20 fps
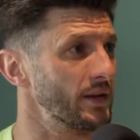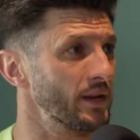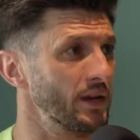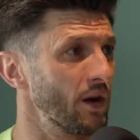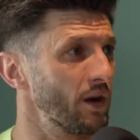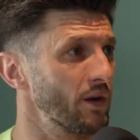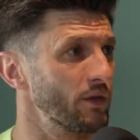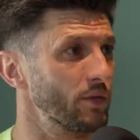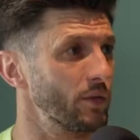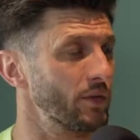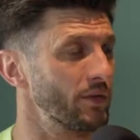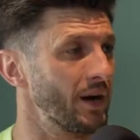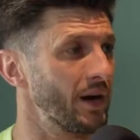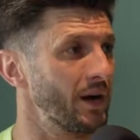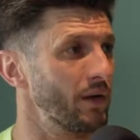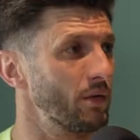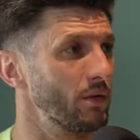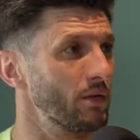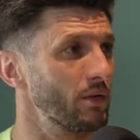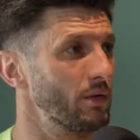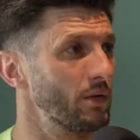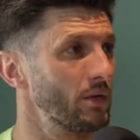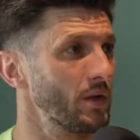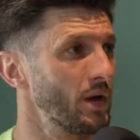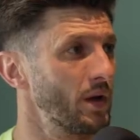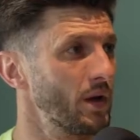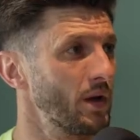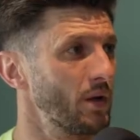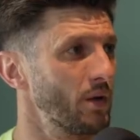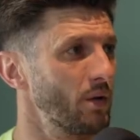in life without
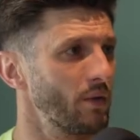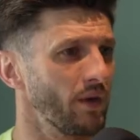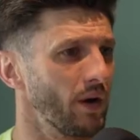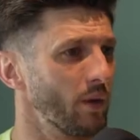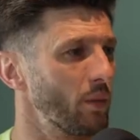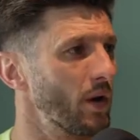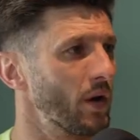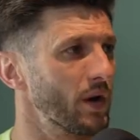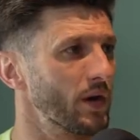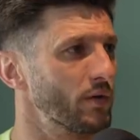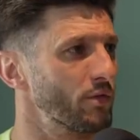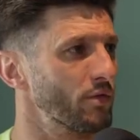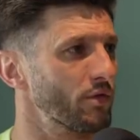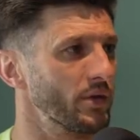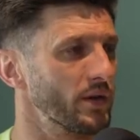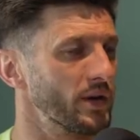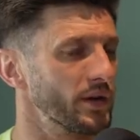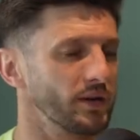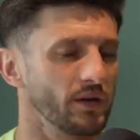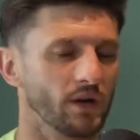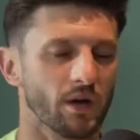working for it.